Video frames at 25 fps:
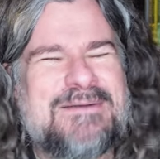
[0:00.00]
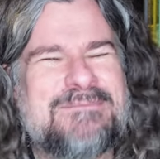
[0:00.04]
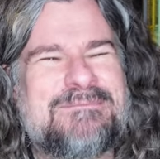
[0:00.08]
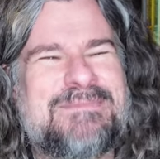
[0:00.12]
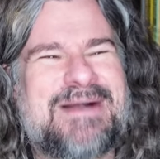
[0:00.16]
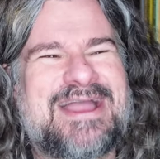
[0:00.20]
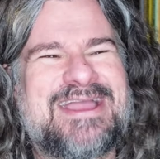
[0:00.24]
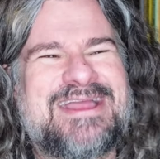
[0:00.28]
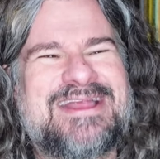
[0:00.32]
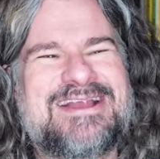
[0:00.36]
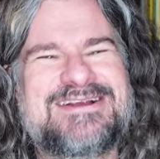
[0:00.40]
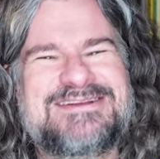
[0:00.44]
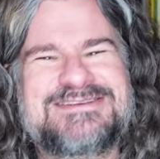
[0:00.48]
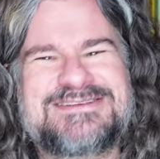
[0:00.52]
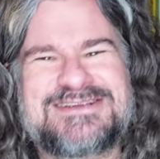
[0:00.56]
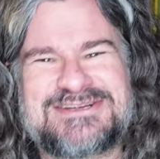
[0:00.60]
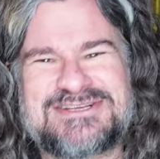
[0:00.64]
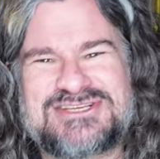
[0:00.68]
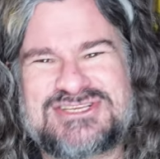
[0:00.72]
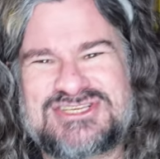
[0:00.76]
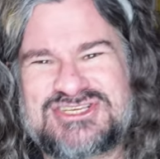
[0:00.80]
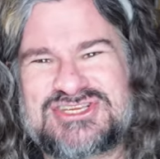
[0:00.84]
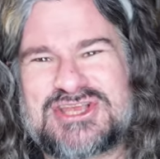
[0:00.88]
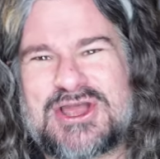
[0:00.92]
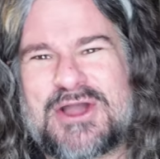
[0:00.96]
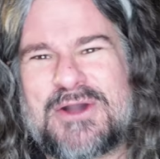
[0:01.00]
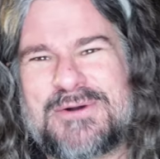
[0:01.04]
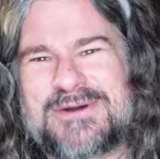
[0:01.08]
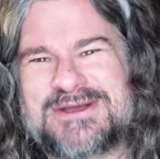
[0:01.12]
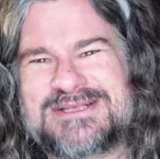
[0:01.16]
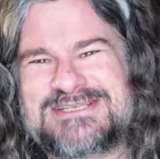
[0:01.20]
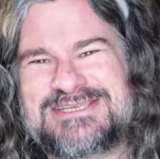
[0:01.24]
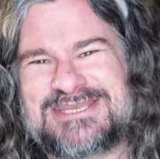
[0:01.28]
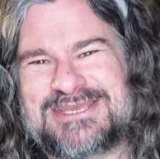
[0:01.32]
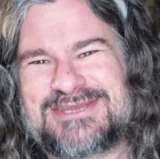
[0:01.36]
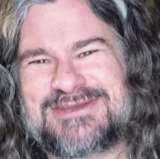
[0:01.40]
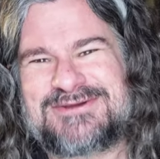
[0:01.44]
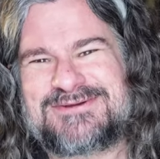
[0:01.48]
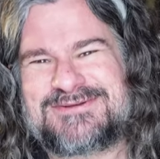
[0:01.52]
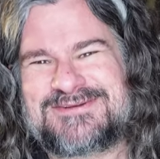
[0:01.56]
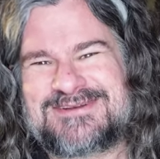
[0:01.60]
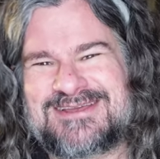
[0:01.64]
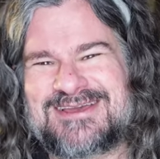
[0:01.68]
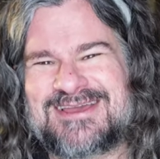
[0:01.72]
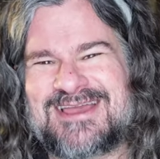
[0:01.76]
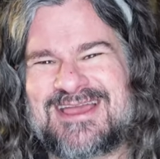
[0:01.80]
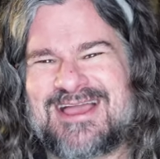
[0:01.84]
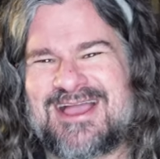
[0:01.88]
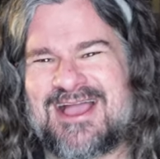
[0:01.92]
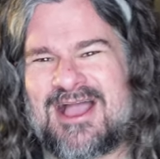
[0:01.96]
my ears are so
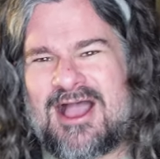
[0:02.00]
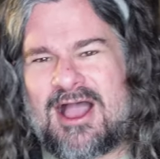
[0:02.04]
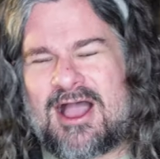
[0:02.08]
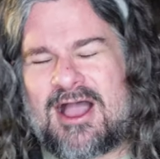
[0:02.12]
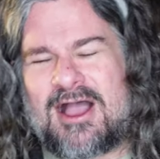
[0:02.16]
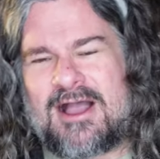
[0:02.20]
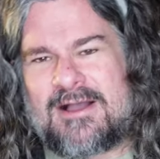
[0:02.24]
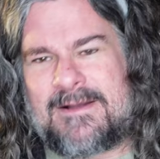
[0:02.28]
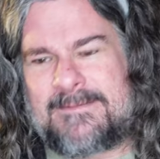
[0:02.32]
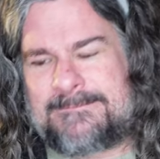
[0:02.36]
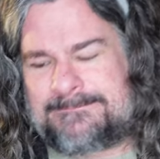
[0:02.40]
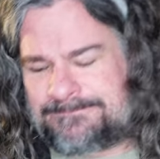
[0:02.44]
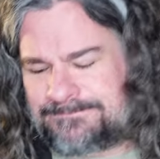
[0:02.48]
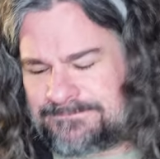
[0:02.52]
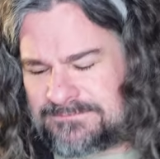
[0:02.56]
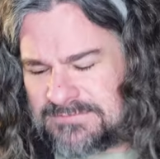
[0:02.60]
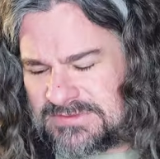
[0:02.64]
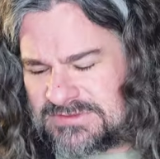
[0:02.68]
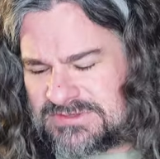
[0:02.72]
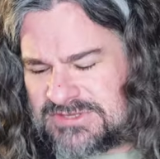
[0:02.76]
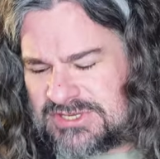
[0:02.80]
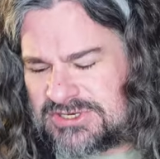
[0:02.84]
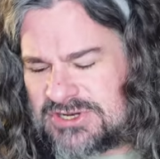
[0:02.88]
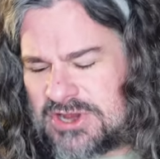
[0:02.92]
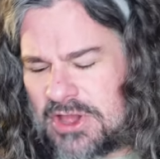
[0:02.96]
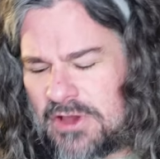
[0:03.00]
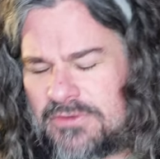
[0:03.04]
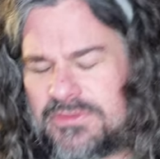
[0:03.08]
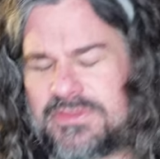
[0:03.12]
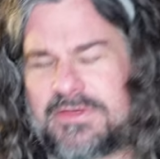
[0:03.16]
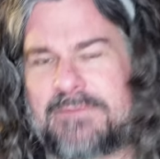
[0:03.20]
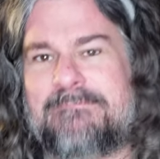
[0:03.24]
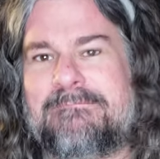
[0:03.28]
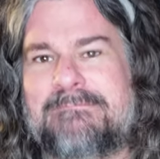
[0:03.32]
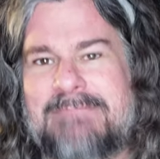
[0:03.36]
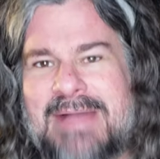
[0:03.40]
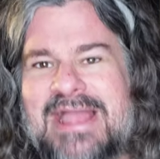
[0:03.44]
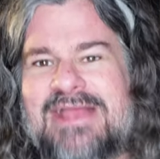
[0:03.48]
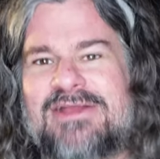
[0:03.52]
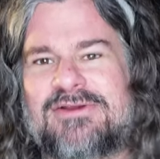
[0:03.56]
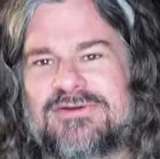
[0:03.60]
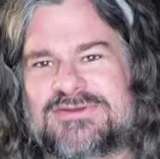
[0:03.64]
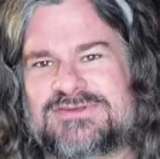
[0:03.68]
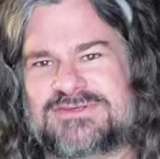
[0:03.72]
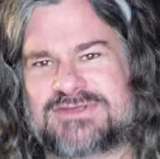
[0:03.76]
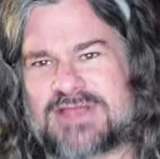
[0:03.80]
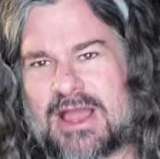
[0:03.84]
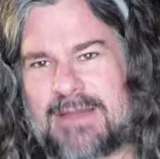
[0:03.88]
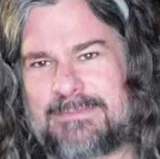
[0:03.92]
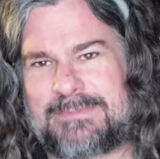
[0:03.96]
attuned to know the
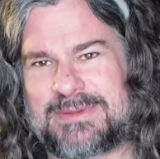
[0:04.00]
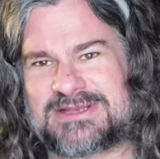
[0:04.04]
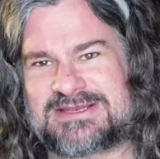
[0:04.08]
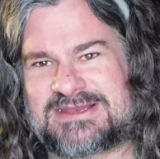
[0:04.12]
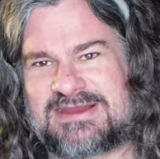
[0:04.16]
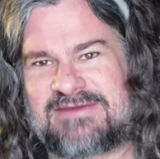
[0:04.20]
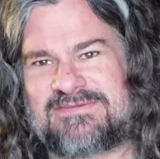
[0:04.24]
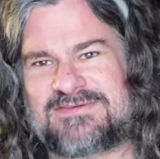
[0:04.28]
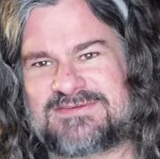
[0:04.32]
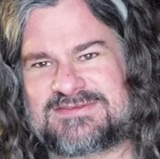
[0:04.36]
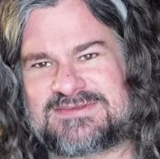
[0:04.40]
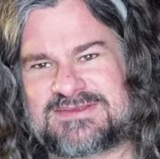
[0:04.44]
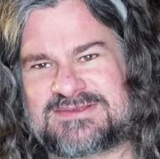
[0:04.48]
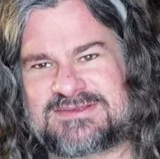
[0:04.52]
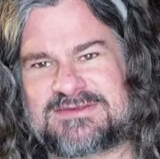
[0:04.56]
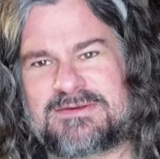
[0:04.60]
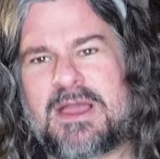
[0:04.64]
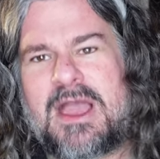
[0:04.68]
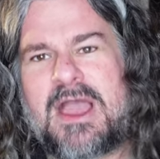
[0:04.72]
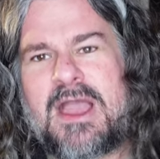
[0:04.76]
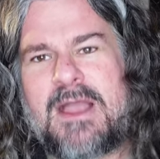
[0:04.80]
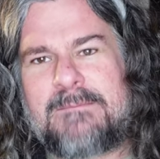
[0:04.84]
microscopic differences,